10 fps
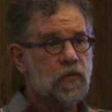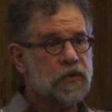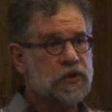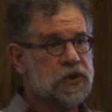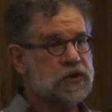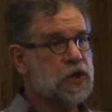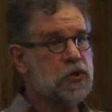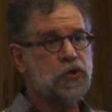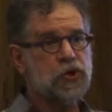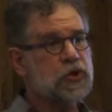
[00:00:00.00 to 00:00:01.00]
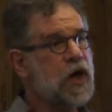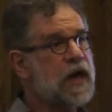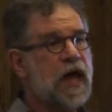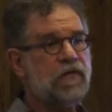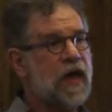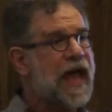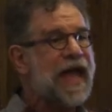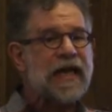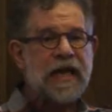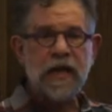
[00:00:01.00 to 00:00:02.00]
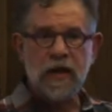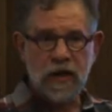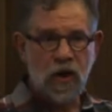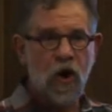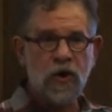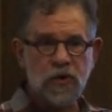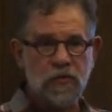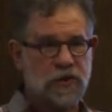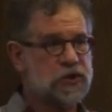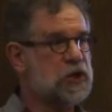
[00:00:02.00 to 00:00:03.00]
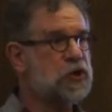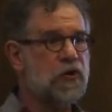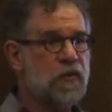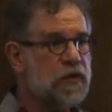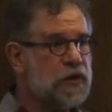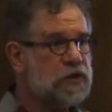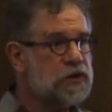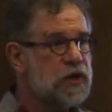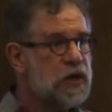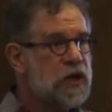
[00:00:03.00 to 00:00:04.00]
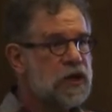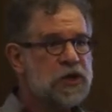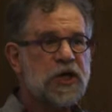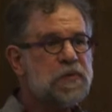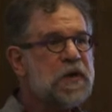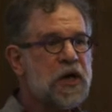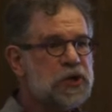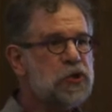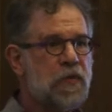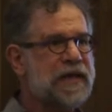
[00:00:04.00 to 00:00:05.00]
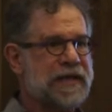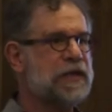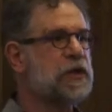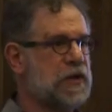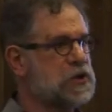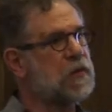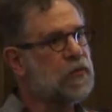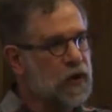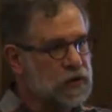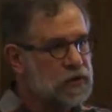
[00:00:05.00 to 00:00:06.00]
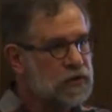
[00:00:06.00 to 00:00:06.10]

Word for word: Which is to say, you should not have any arguments in your methods just because you might need them at some point.